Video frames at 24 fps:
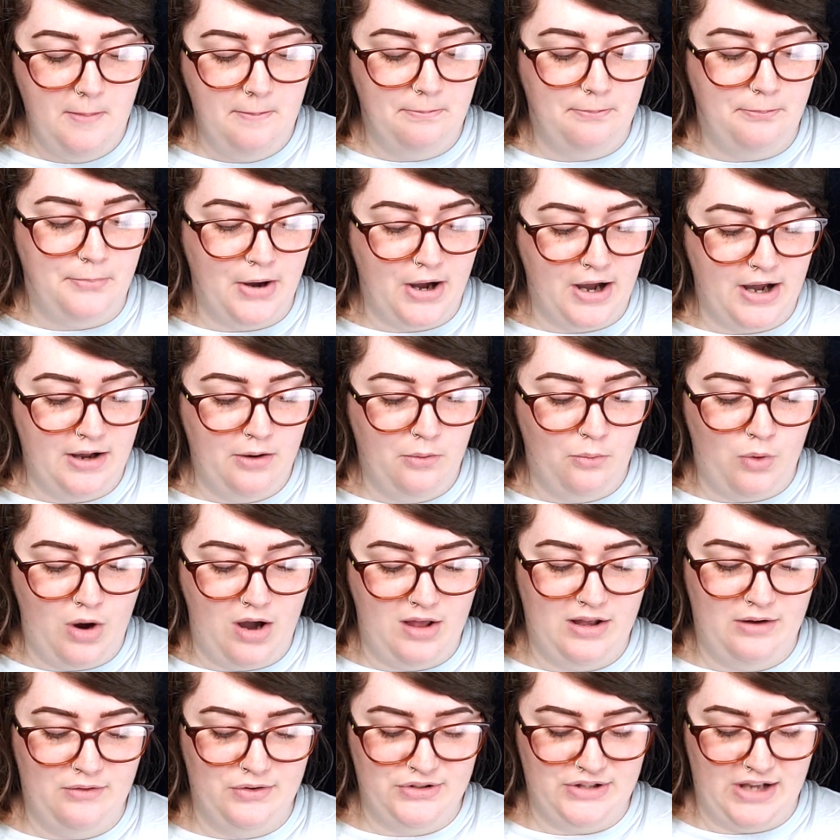But while
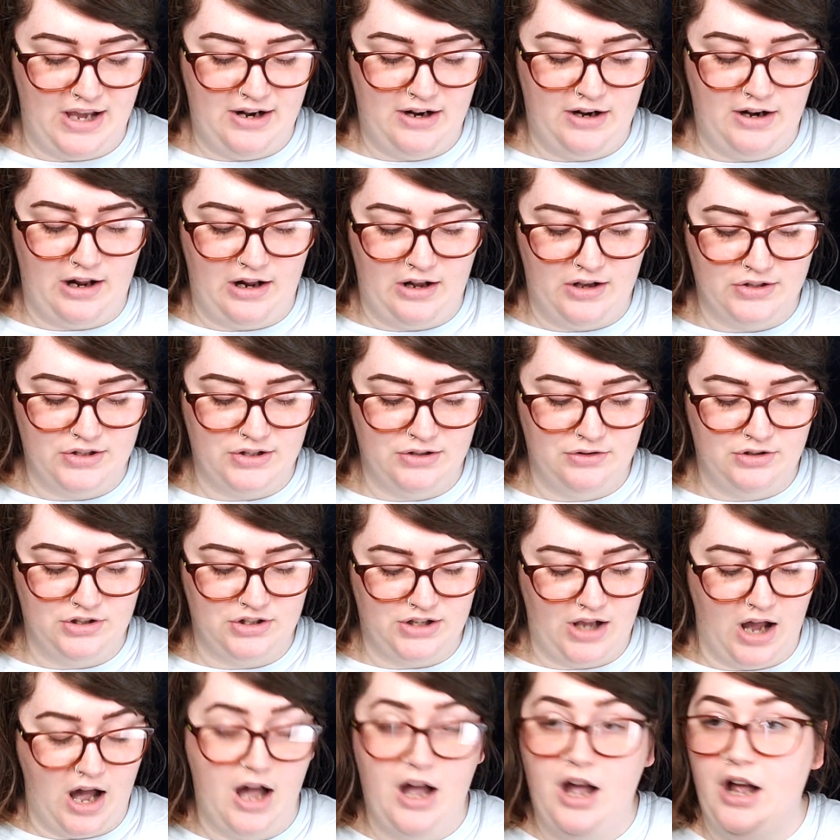I was at it, I also just
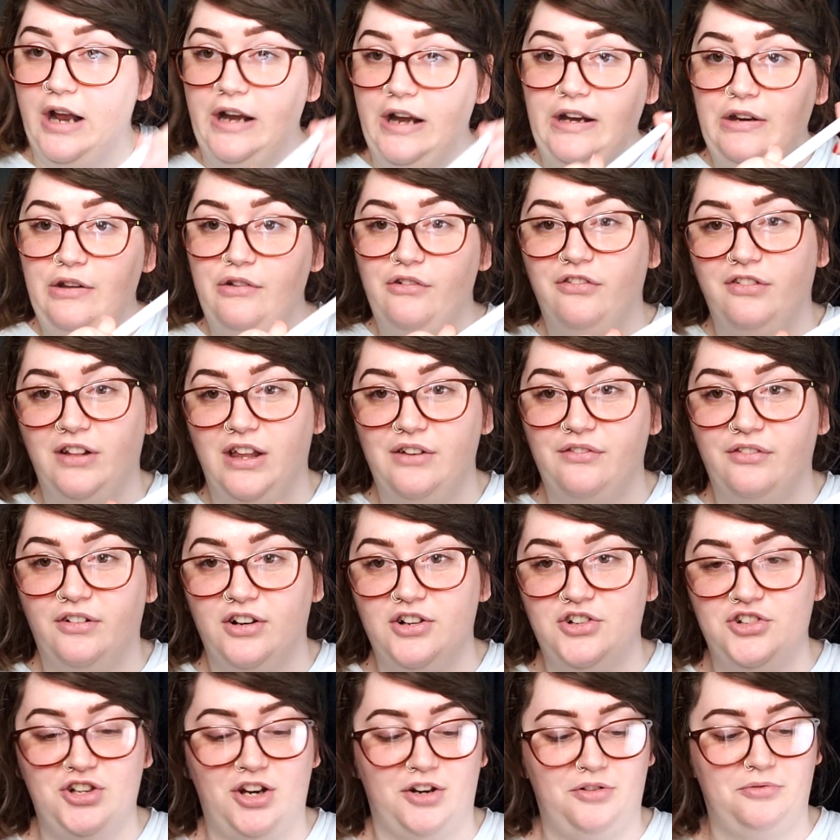got a new flavor
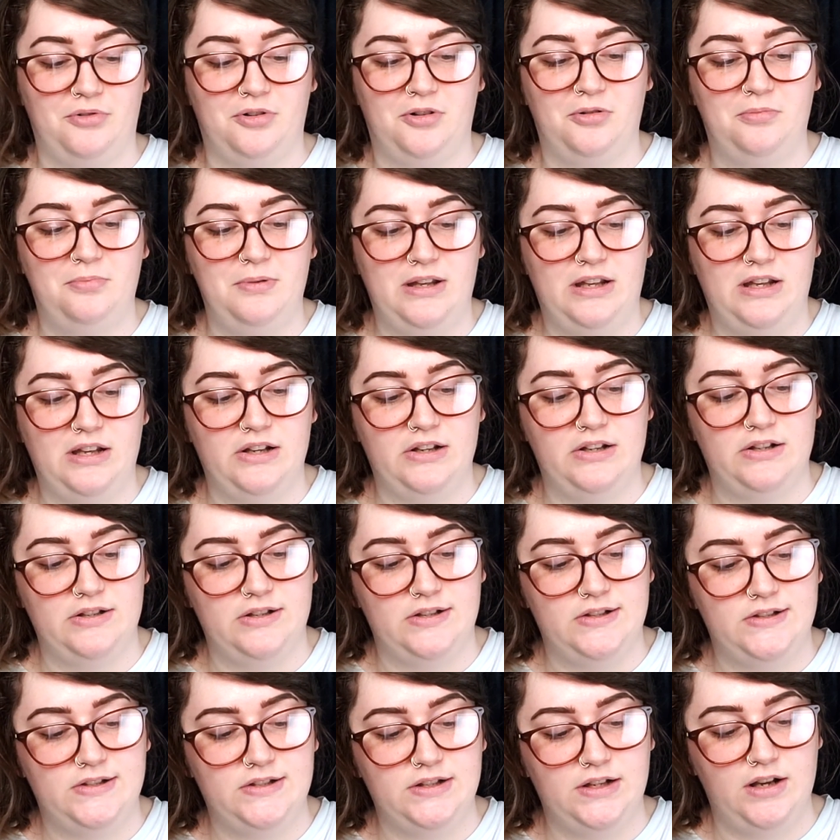in general
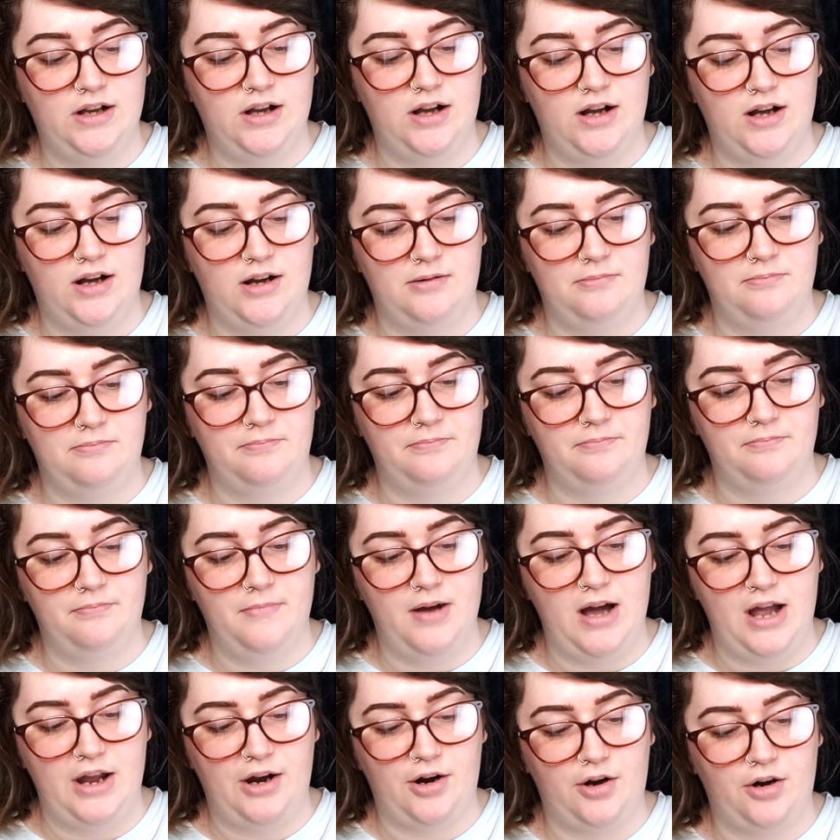because
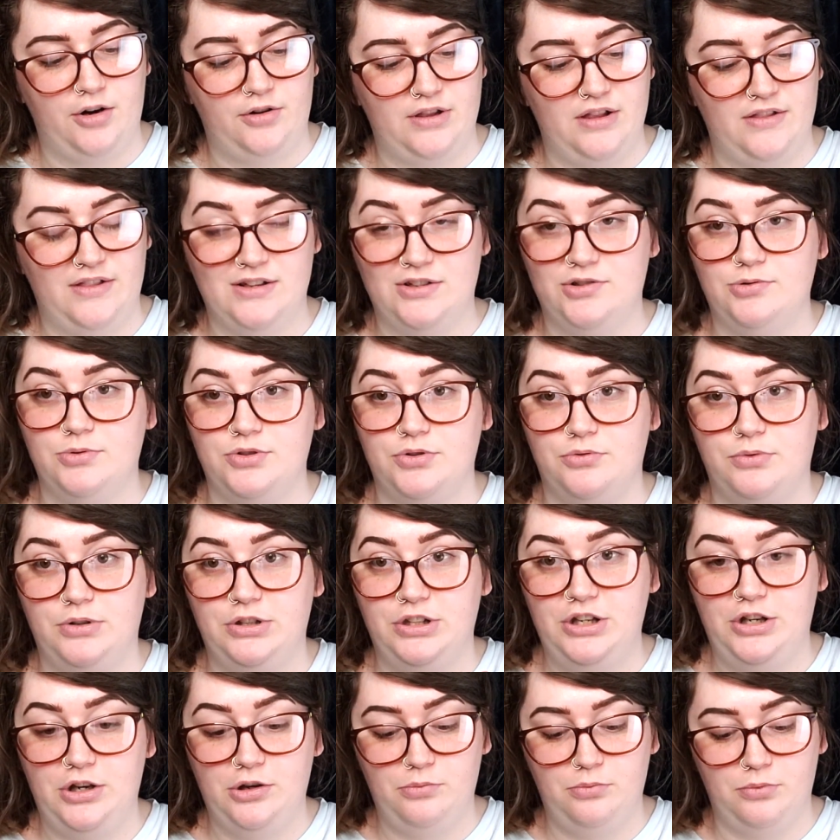I heard that this was a
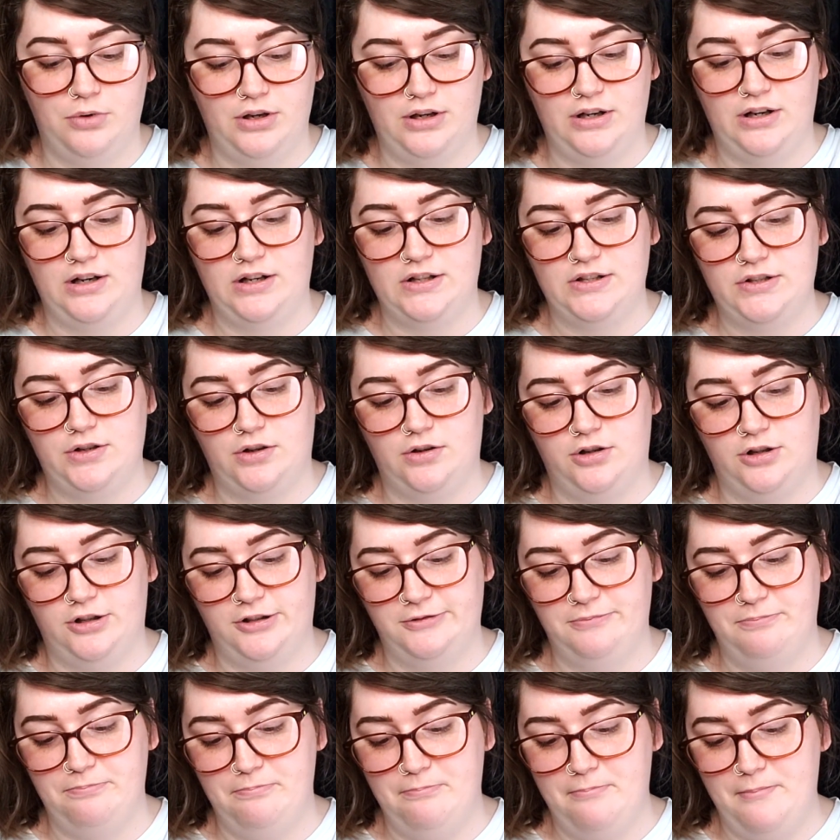really good one, and it's
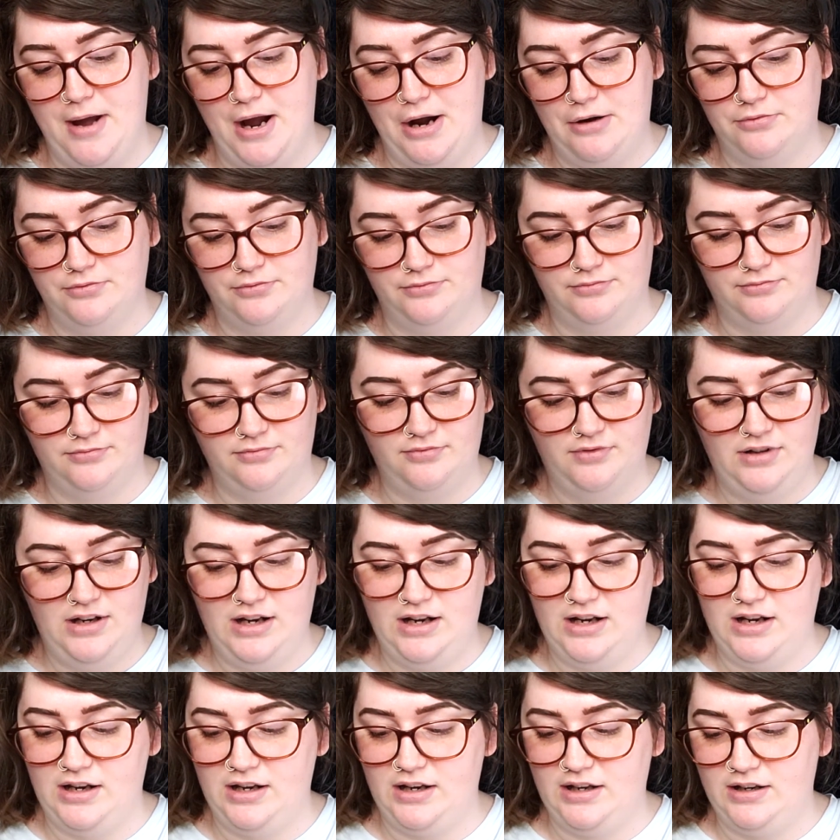called Mountain,
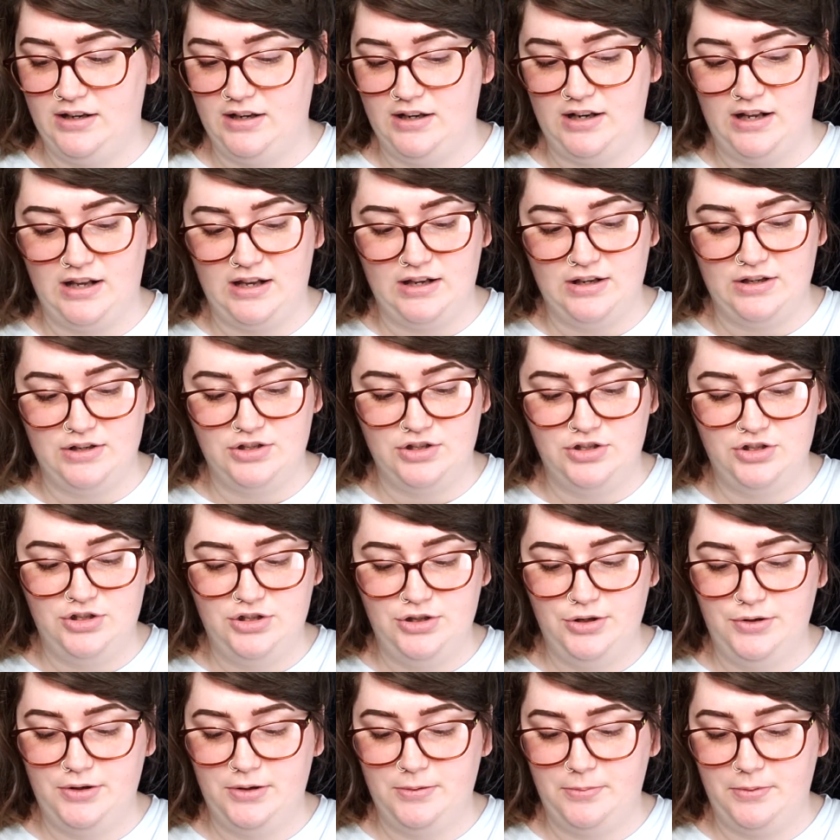and it has
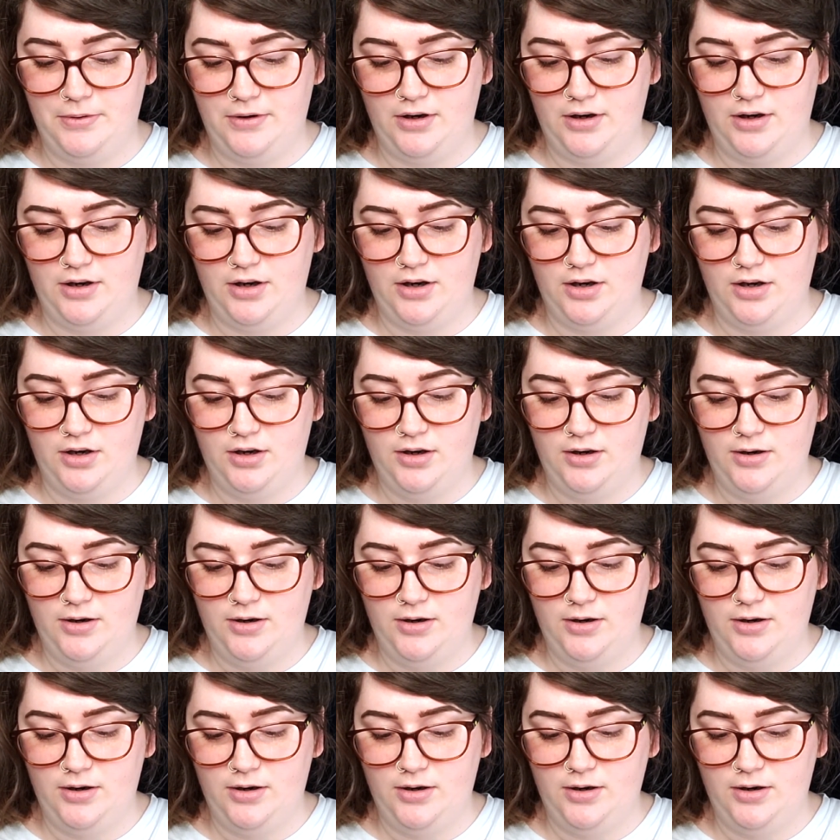juniper,